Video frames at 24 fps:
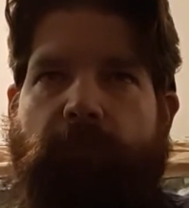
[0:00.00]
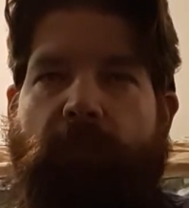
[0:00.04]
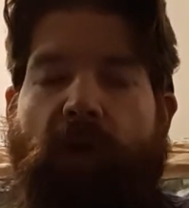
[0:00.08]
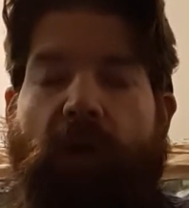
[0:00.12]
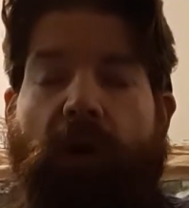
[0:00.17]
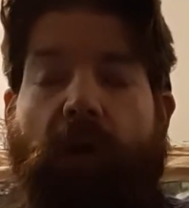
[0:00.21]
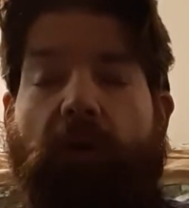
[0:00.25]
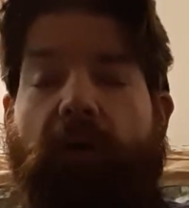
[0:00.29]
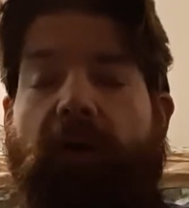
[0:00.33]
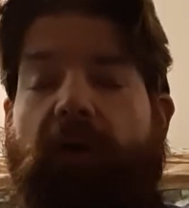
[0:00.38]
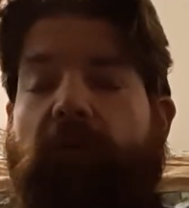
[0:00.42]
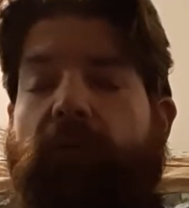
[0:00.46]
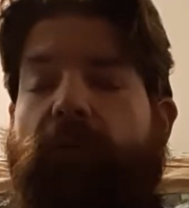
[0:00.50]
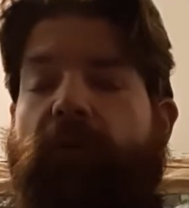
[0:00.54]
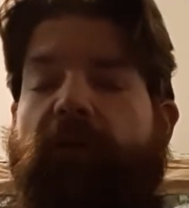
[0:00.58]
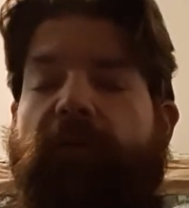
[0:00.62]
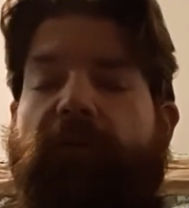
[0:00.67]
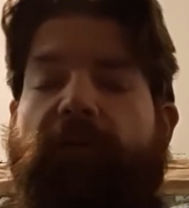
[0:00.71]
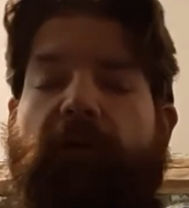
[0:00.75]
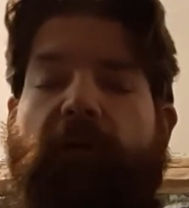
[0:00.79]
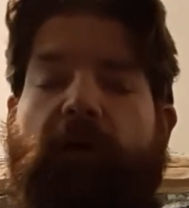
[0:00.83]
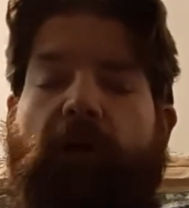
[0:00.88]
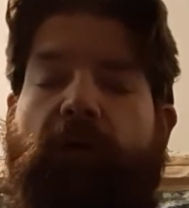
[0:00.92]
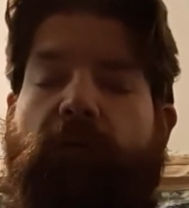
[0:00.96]
oh, that's right. I
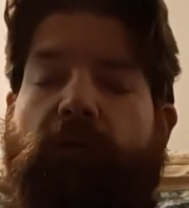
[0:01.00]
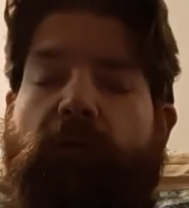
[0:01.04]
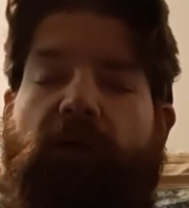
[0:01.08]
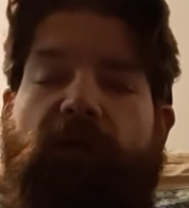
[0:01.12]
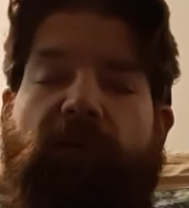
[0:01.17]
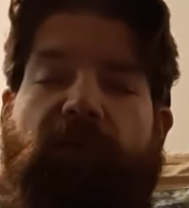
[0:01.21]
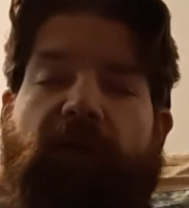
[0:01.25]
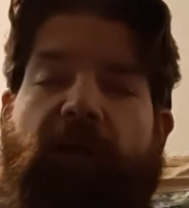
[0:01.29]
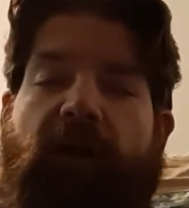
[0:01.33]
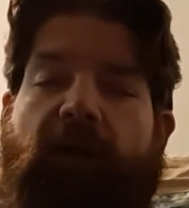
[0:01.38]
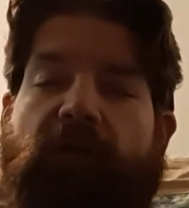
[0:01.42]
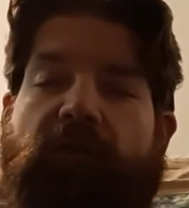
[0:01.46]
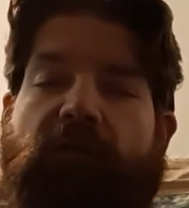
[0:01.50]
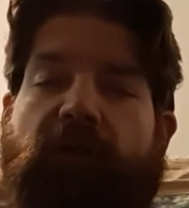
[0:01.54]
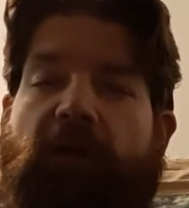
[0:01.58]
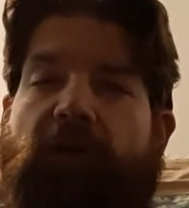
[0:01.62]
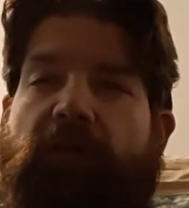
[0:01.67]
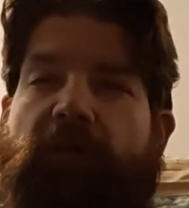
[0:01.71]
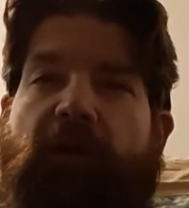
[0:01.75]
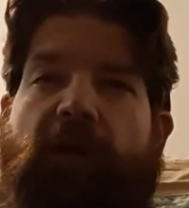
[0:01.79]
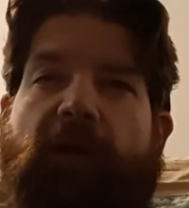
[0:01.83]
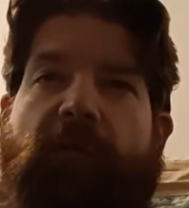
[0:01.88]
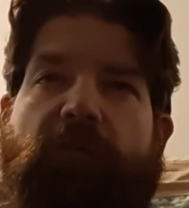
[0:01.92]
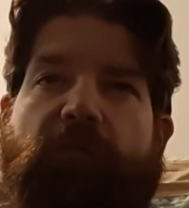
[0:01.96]
totally forgot. She
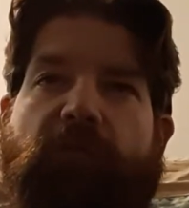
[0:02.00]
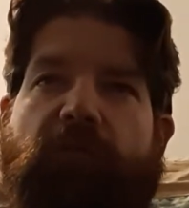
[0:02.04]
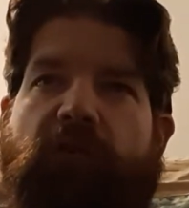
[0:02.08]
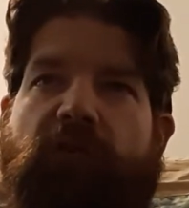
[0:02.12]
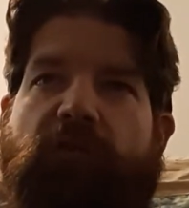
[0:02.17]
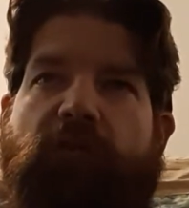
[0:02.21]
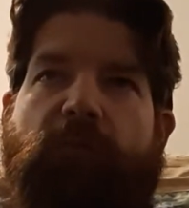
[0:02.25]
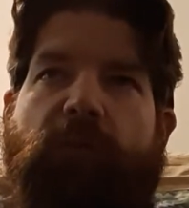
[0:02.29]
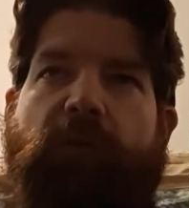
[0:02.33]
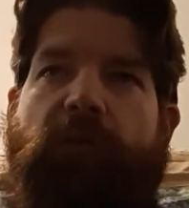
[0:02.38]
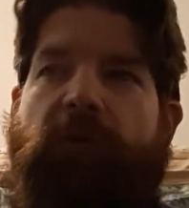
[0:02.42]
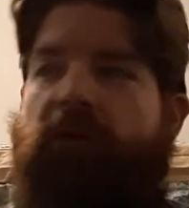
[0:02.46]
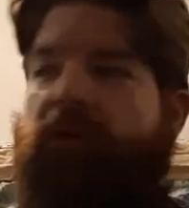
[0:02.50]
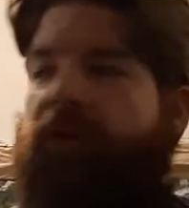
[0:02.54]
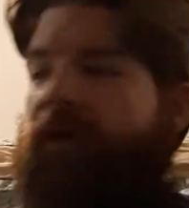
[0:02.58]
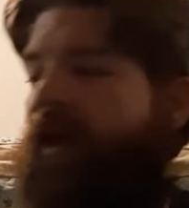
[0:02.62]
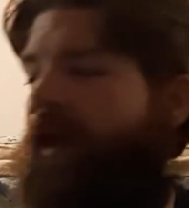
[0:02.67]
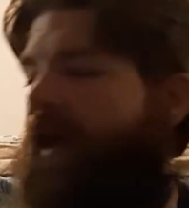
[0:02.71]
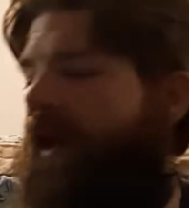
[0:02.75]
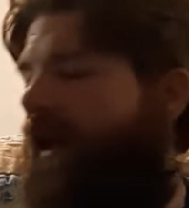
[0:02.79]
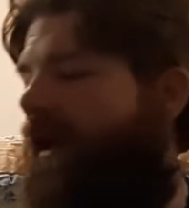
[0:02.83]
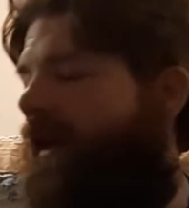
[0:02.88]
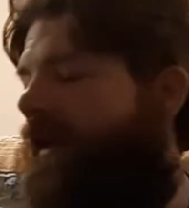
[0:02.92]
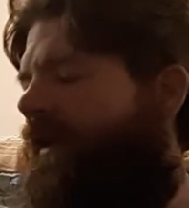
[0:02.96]
has a conversation with her
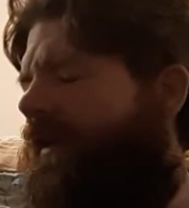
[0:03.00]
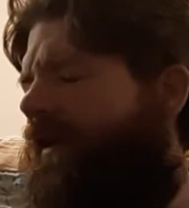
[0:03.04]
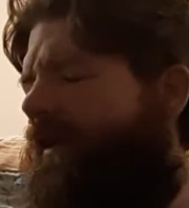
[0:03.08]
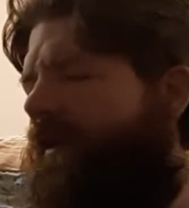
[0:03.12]
dad